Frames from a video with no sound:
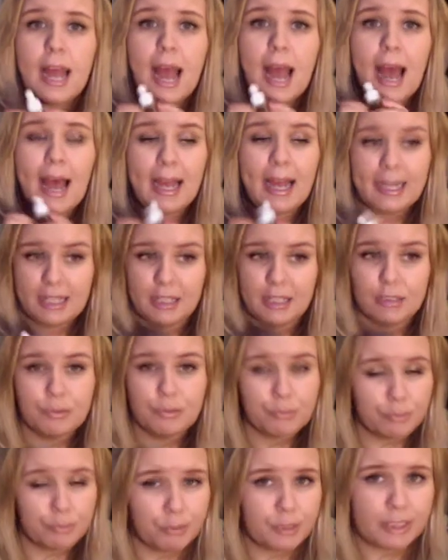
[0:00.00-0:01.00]
and it is
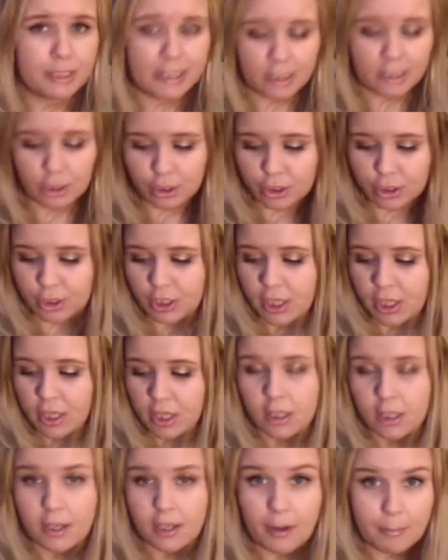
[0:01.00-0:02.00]
really good.
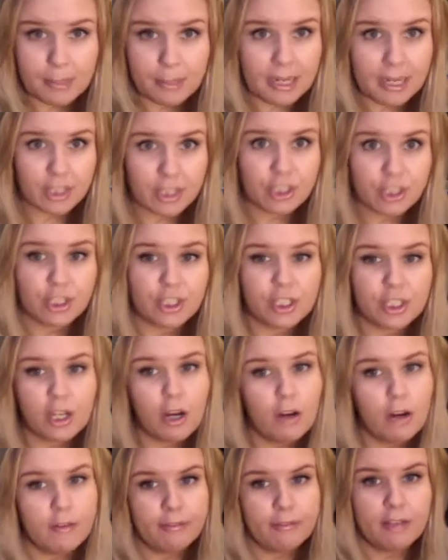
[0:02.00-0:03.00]
The combination
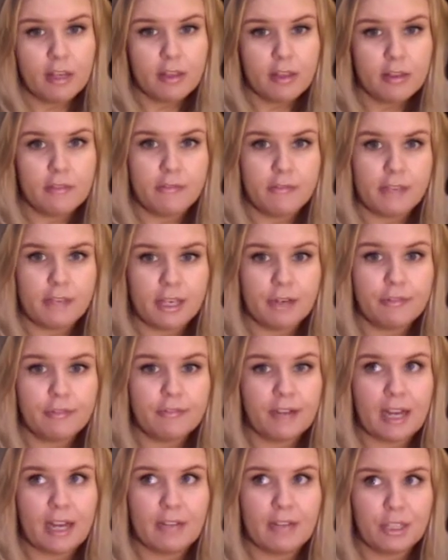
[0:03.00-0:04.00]
of the
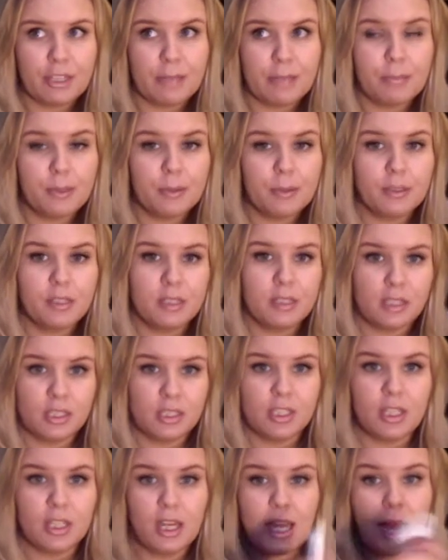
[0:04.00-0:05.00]
VO5 shampoo and
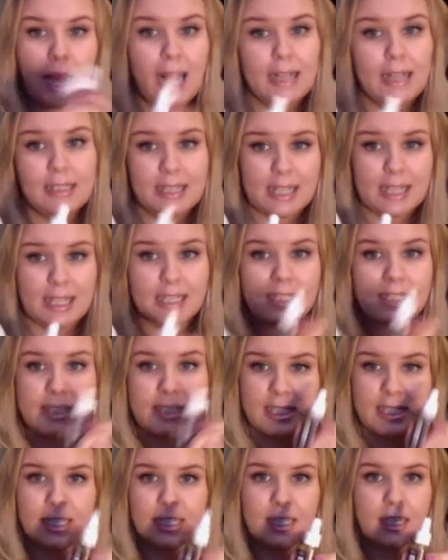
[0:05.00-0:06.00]
conditioner and
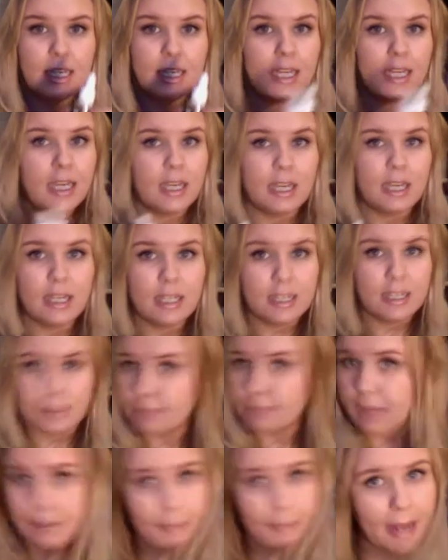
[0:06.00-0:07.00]
this has
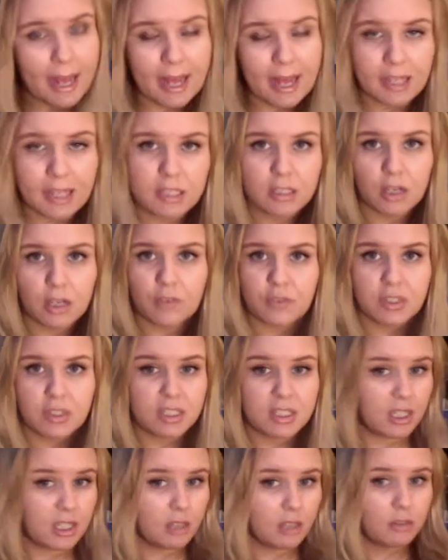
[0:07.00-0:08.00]
made my hair soft as
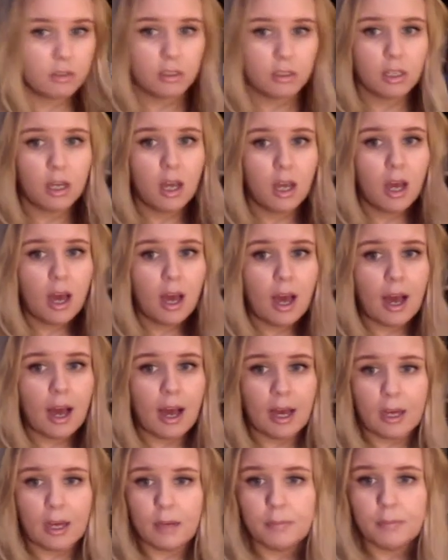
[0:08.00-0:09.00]
silk.
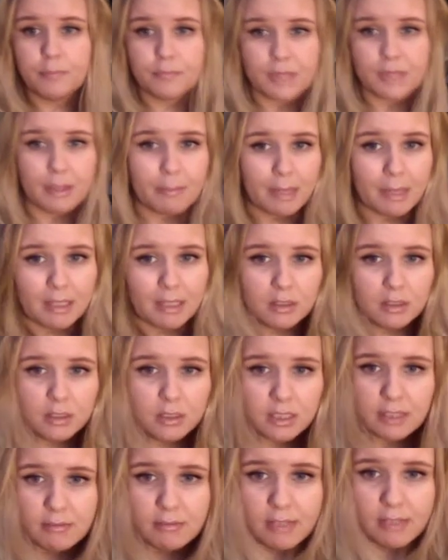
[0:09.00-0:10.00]
It might not
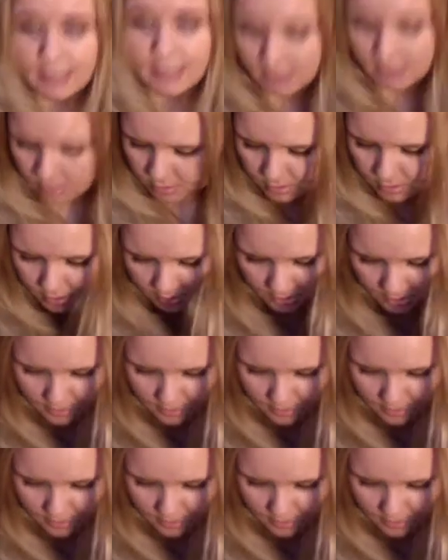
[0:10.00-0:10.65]
look it right now because